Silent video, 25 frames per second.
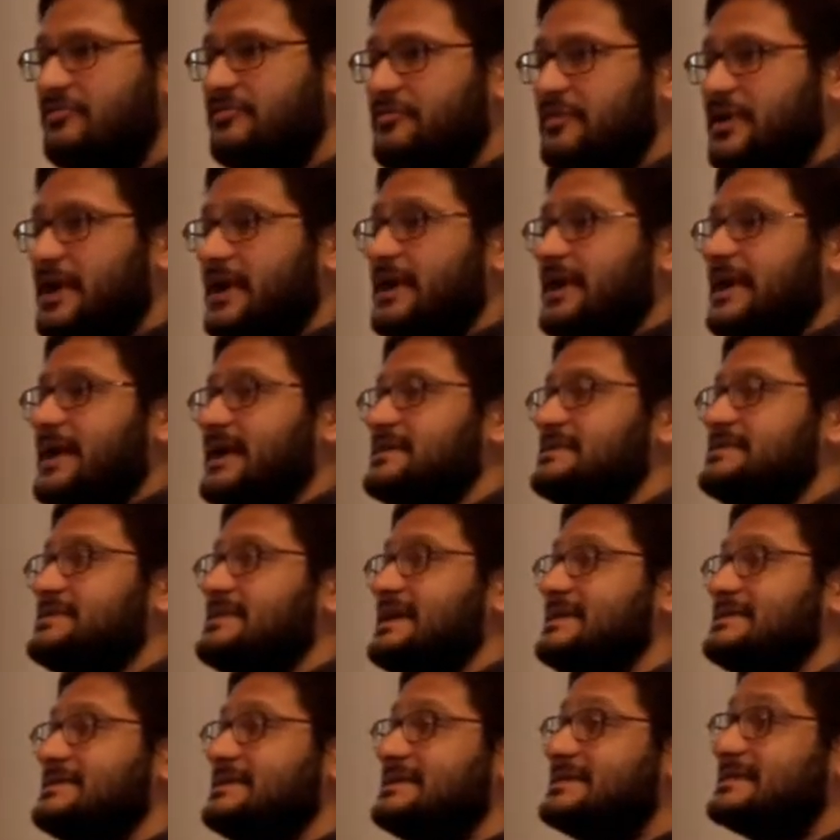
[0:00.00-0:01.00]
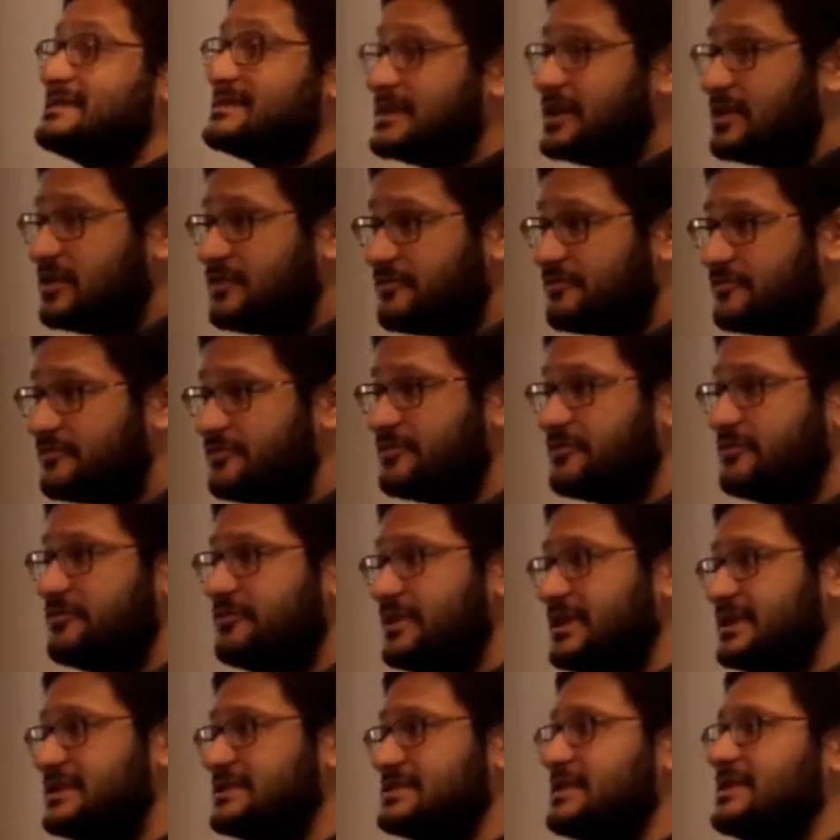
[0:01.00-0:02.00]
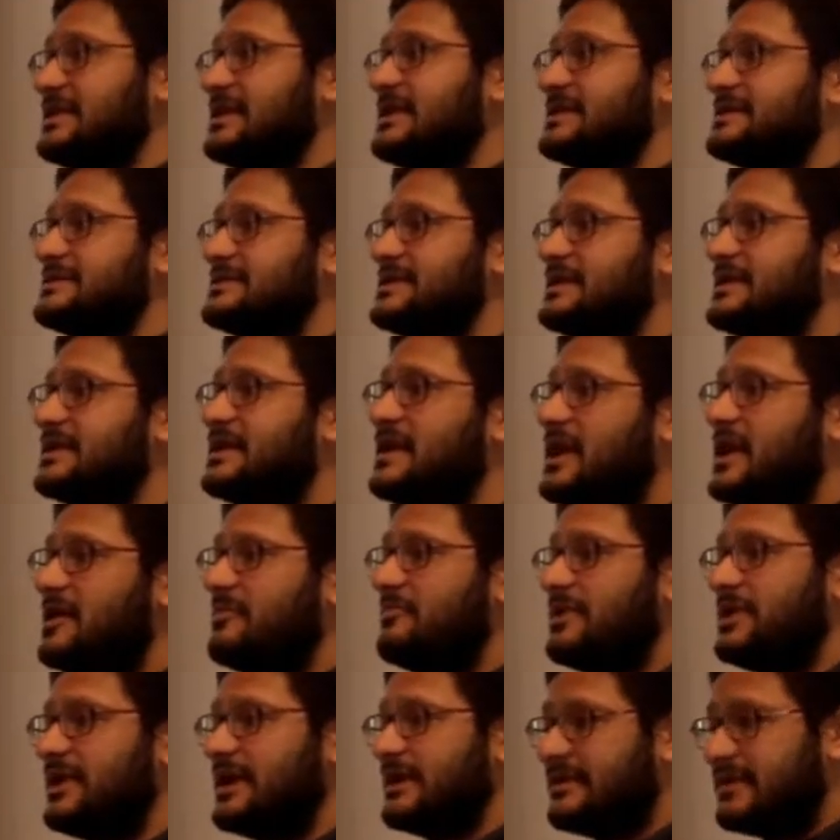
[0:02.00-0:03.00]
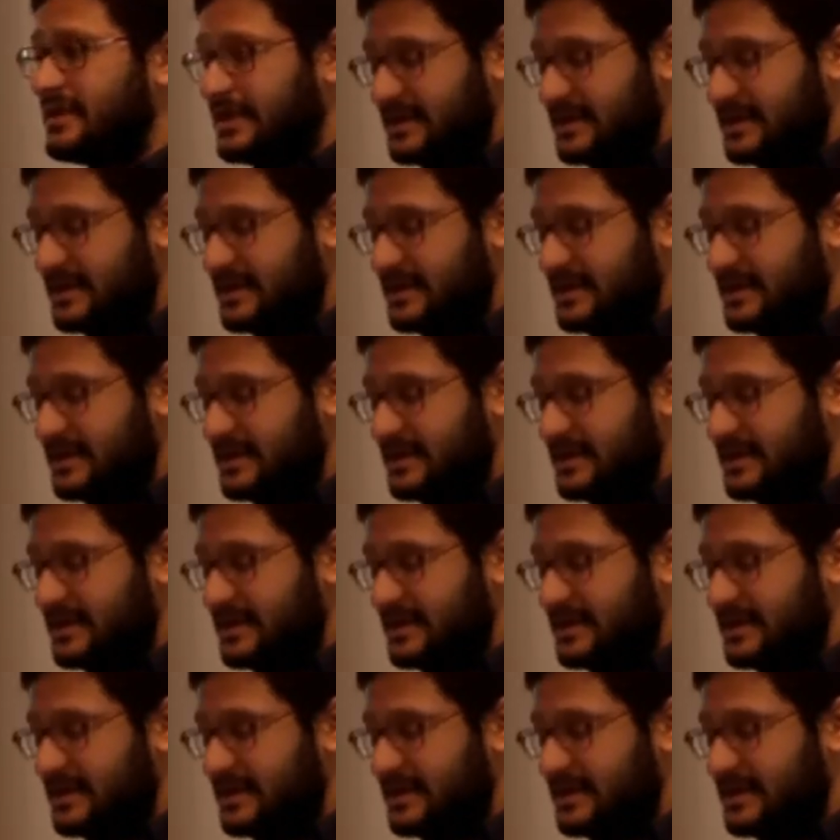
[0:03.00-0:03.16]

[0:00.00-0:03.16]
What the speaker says: of finance as itself racializing. But I